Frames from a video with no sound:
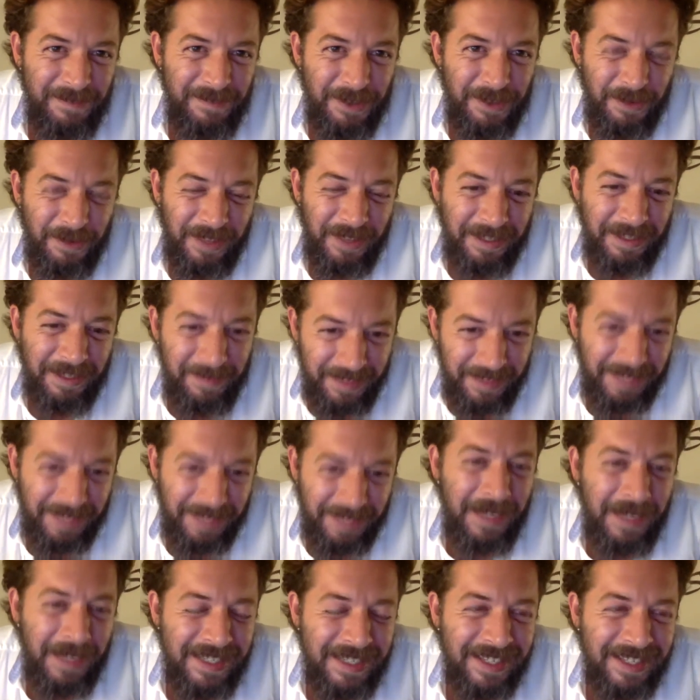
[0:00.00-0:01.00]
So that
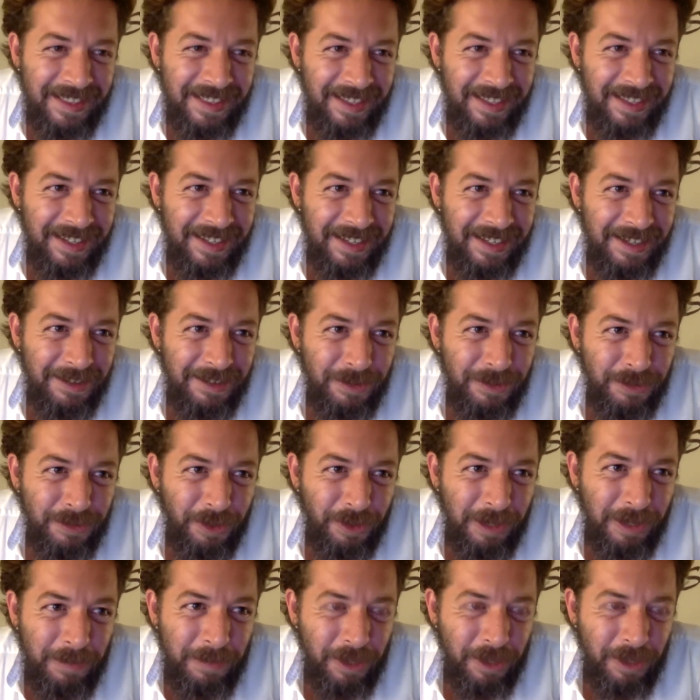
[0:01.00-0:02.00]
makes, I think, a good
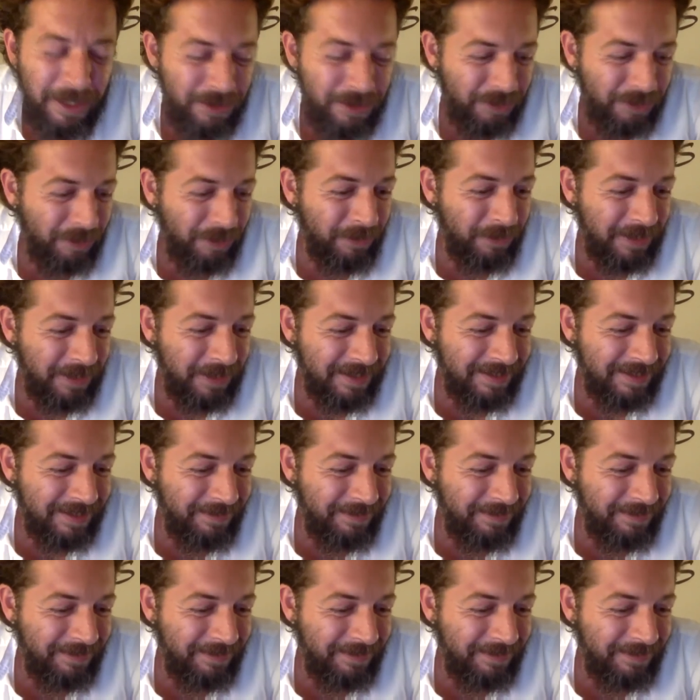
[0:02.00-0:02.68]
collaboration always.